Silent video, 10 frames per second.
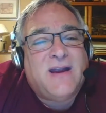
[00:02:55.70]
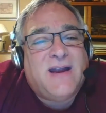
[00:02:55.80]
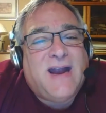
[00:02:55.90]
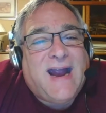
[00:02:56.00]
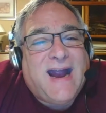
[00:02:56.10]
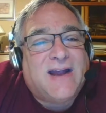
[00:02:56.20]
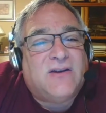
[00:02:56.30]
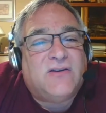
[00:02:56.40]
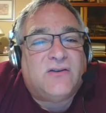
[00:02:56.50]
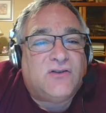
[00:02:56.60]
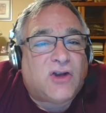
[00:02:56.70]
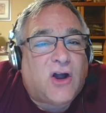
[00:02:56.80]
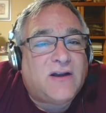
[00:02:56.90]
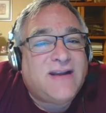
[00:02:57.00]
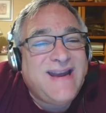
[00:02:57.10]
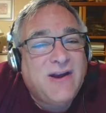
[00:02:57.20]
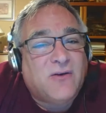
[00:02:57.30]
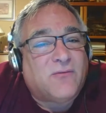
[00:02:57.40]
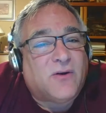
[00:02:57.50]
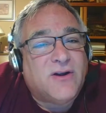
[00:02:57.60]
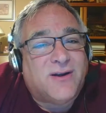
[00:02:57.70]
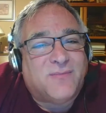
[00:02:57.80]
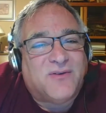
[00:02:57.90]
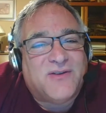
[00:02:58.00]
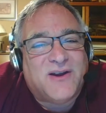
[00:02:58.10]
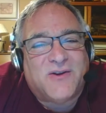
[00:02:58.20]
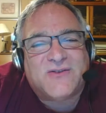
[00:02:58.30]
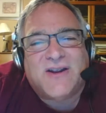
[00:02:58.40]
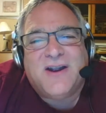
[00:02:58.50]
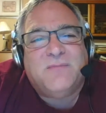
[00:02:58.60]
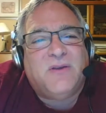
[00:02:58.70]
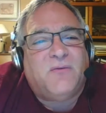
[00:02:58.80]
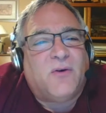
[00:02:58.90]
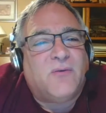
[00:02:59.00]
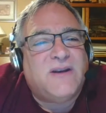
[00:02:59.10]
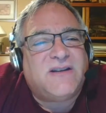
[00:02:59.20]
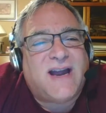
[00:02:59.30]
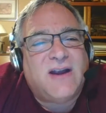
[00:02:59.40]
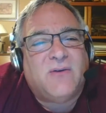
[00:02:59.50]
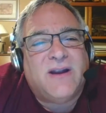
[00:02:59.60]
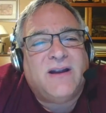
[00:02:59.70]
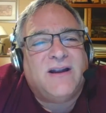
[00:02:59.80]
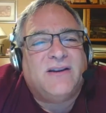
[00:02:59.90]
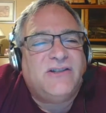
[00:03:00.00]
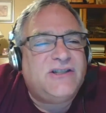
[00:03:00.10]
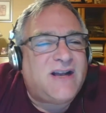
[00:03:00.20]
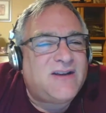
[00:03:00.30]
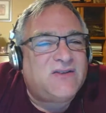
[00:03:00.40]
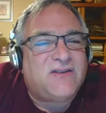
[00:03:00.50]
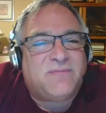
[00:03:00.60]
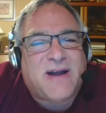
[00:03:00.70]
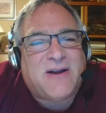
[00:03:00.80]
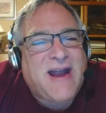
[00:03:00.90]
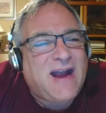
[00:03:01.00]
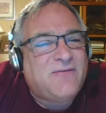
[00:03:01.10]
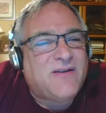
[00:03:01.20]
and taught here for a number of years before retiring just about half a